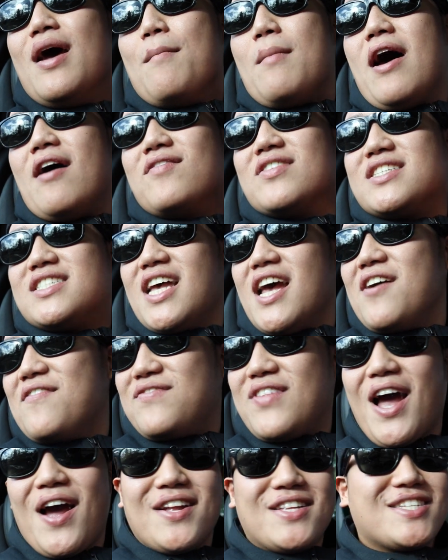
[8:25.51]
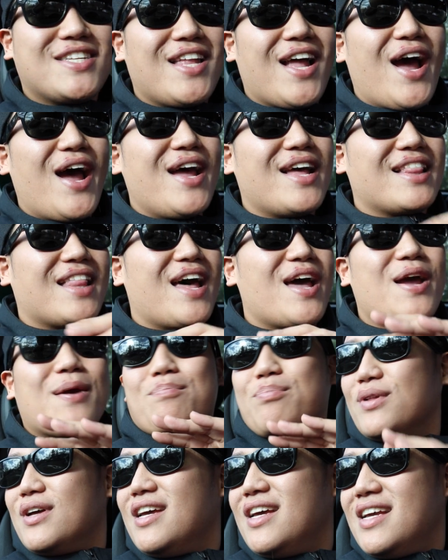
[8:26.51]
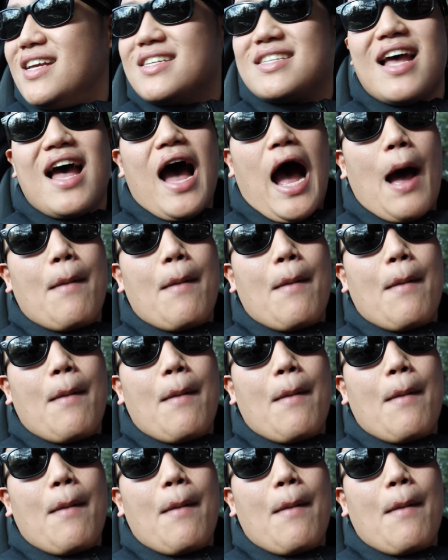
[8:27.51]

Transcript: have a safe night tonight. Like, please."